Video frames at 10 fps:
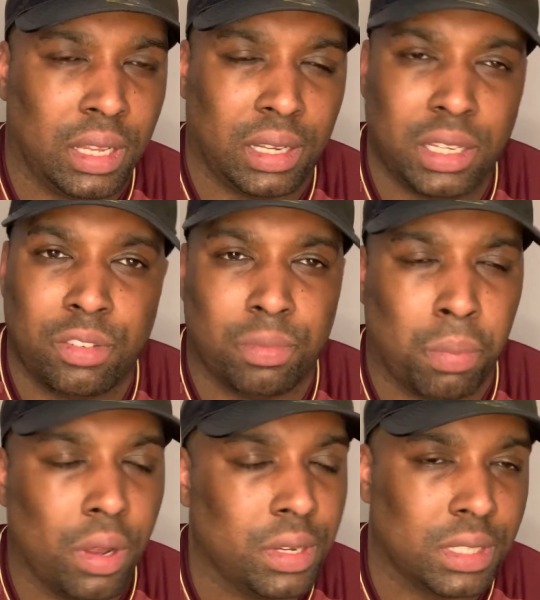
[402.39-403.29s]
Leave
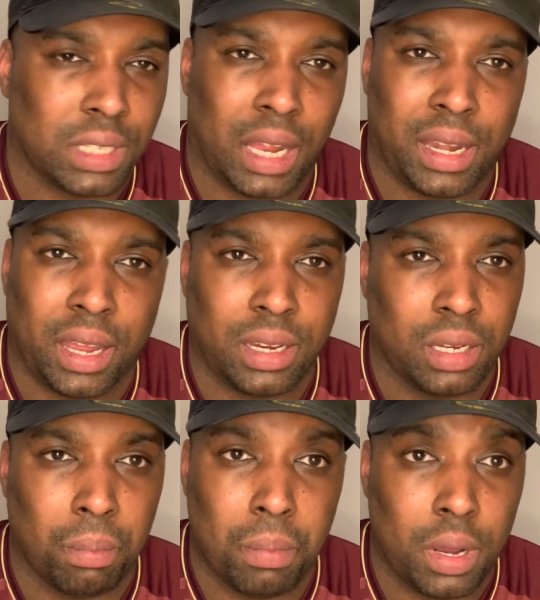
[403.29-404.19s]
pundits like that in the
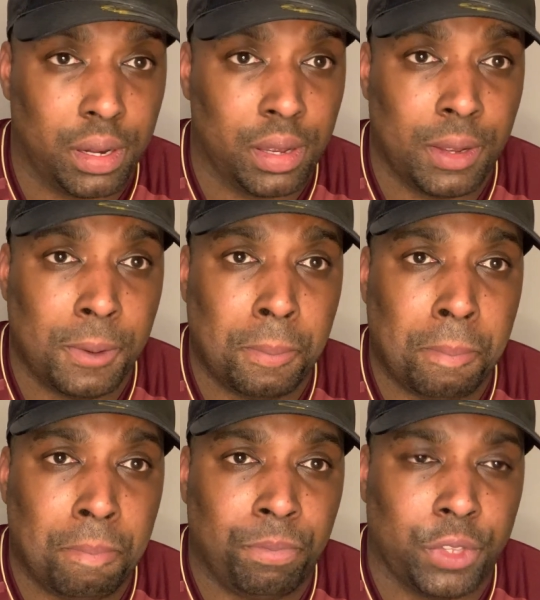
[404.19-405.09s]
mud.
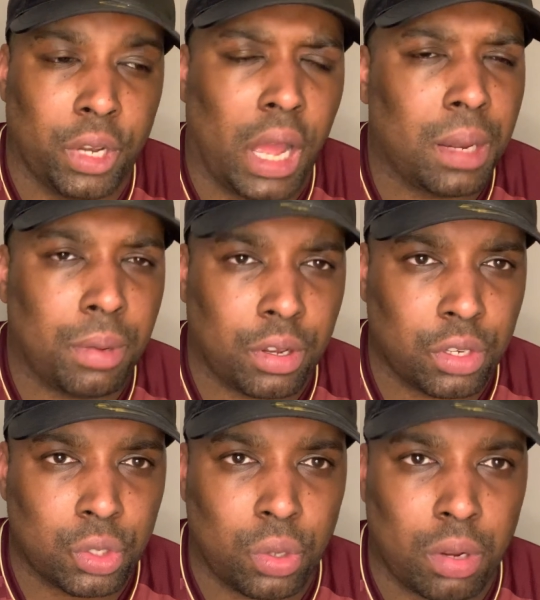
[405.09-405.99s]
You know, and I'm not going to
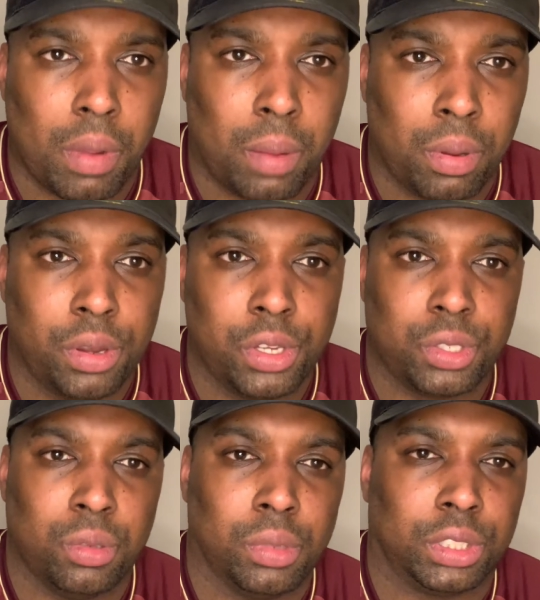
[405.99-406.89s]
talk about pundits too
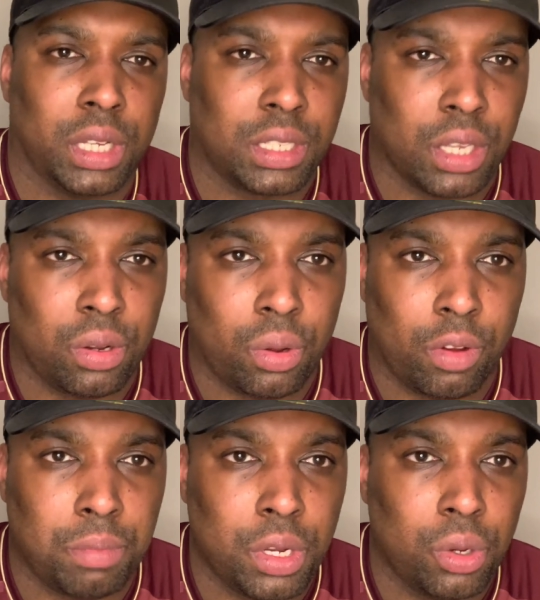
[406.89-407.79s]
much there because I know I've
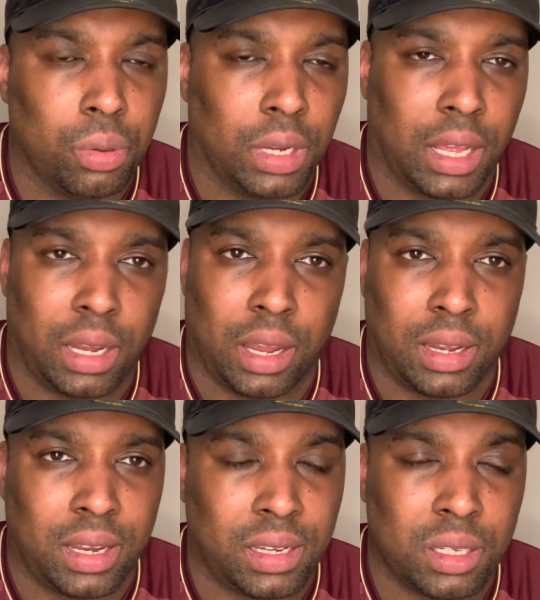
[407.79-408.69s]
been doing that a lot
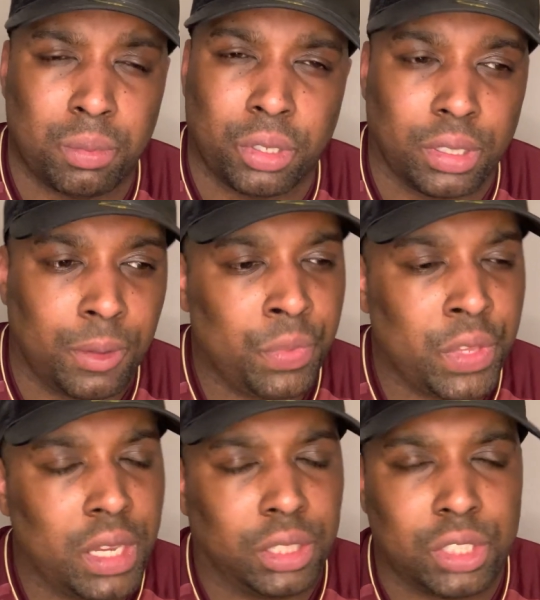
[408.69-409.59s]
lately, but
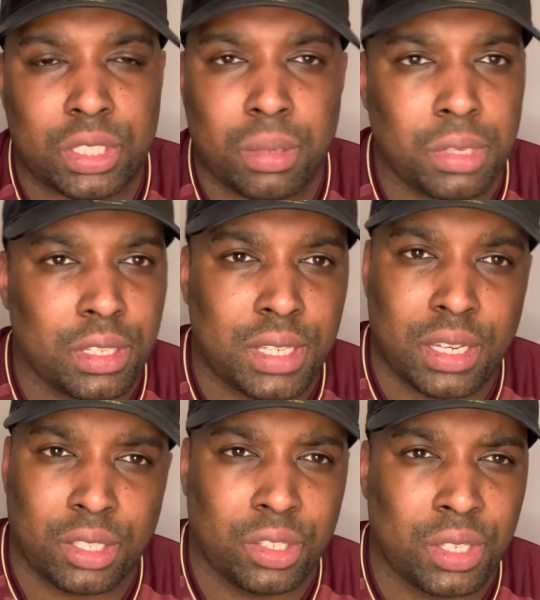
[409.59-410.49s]
just some of the takes
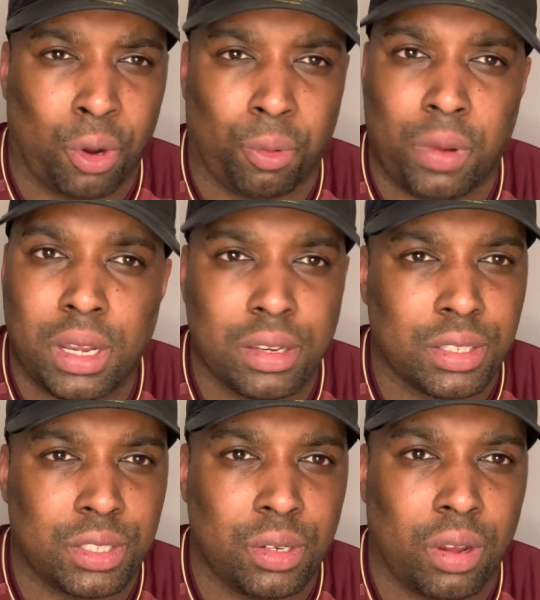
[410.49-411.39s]
are just horrendous.
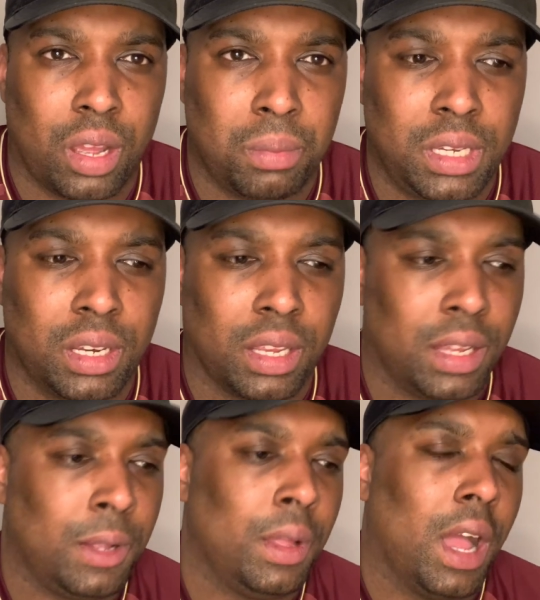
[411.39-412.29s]
You know what I mean?
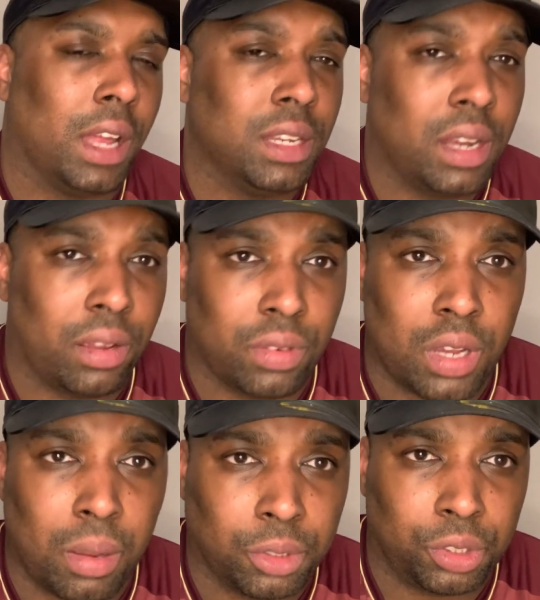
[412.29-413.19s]
I didn't have the
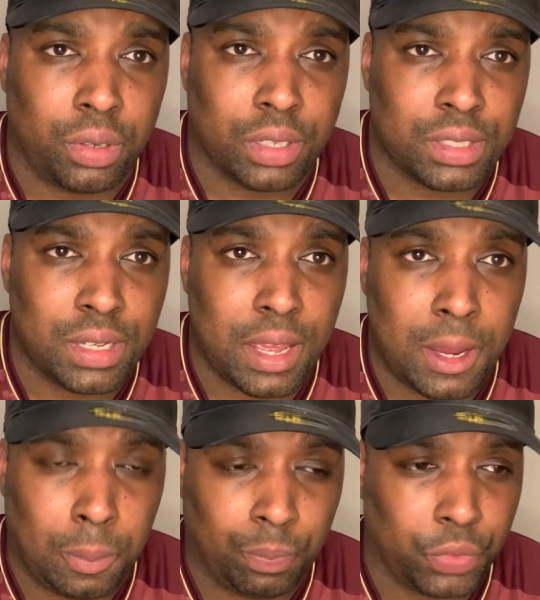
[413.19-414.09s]
commentary on today.
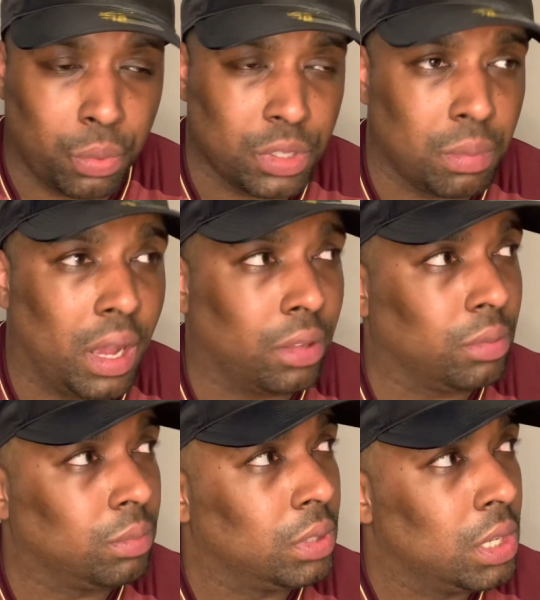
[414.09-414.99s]
There
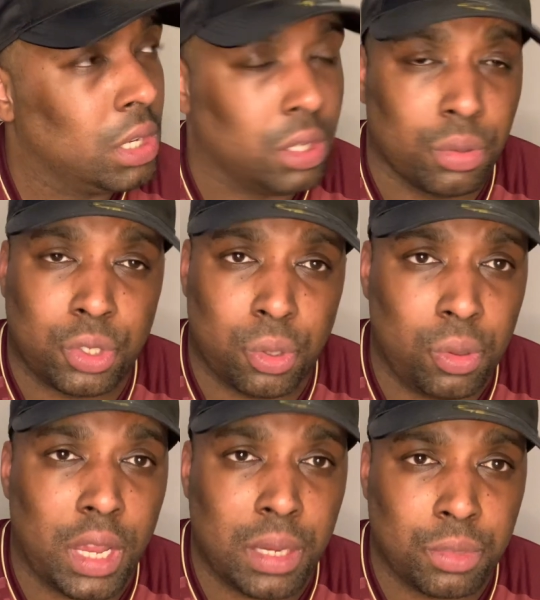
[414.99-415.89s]
was 2
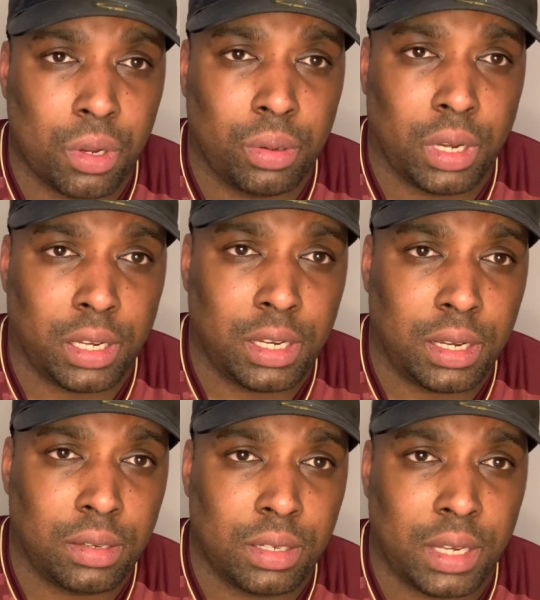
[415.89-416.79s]
games going on
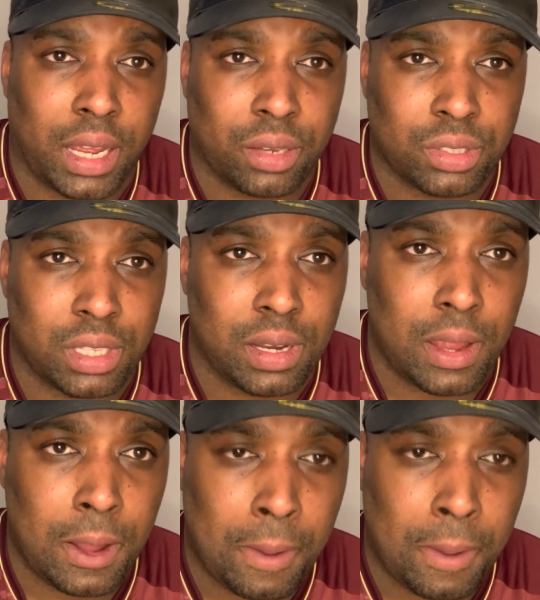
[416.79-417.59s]
in the house today.